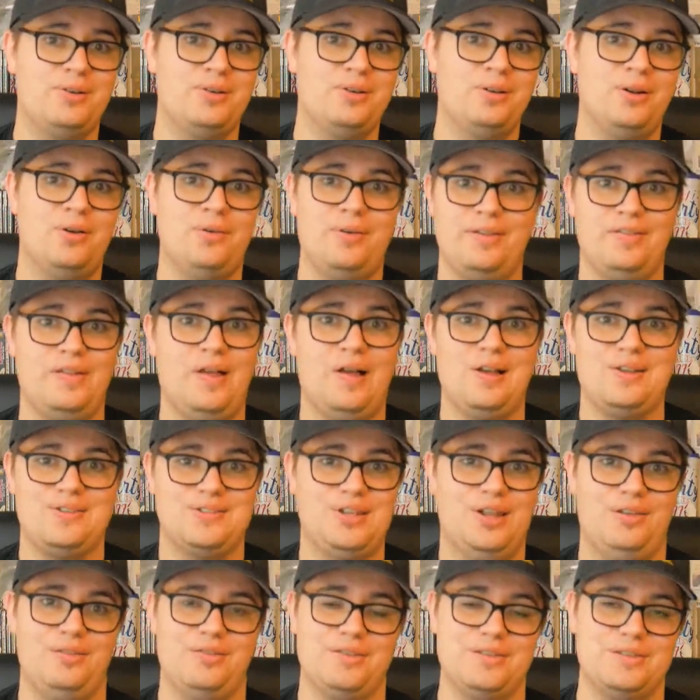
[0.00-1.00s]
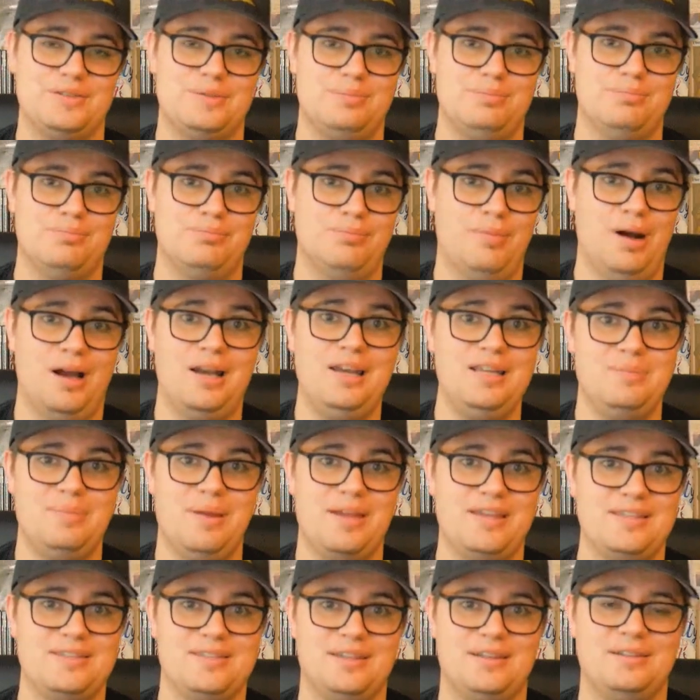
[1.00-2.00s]
He lost all of his money
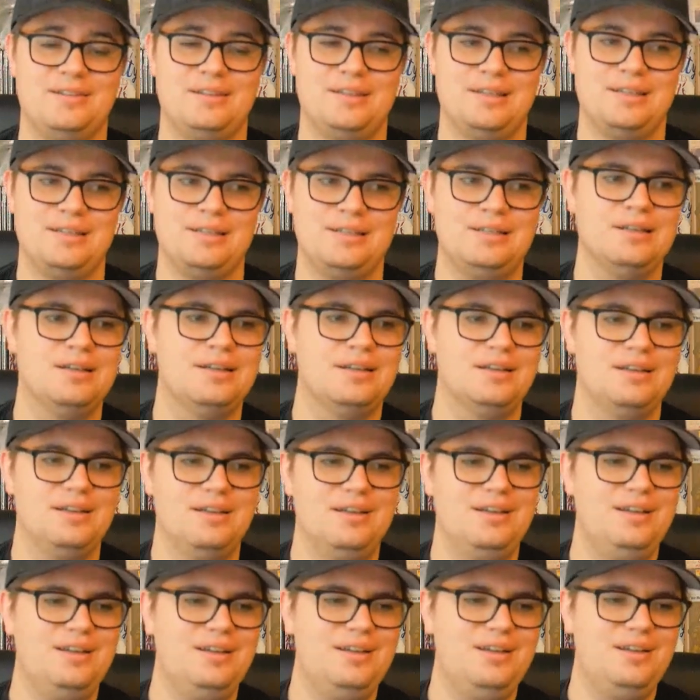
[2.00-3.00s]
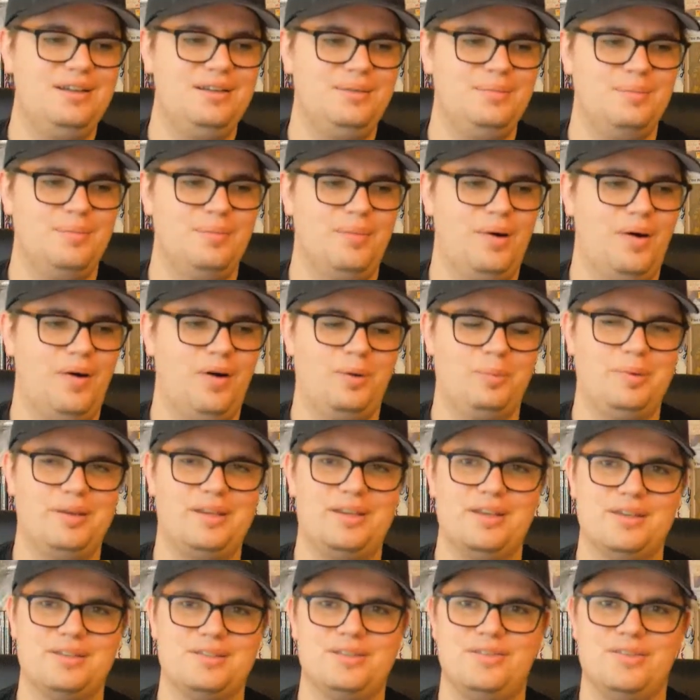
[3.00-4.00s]
basically, all
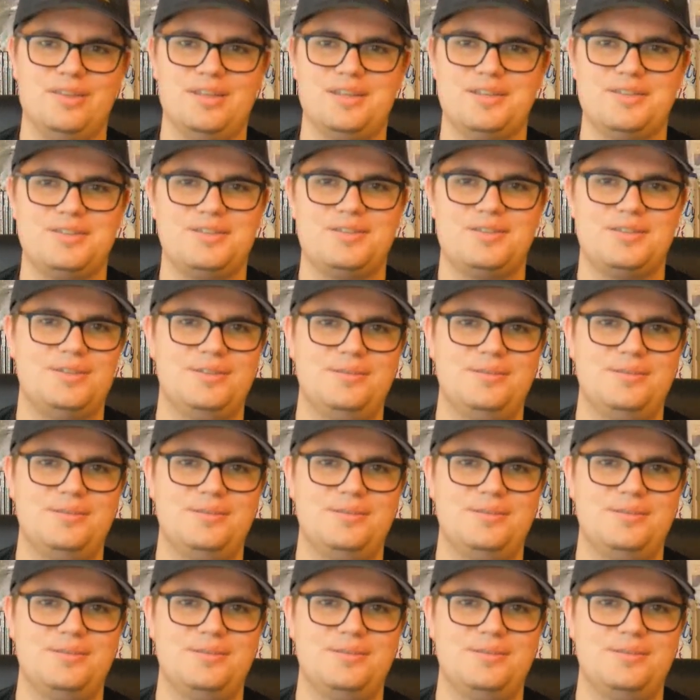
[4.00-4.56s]
because of this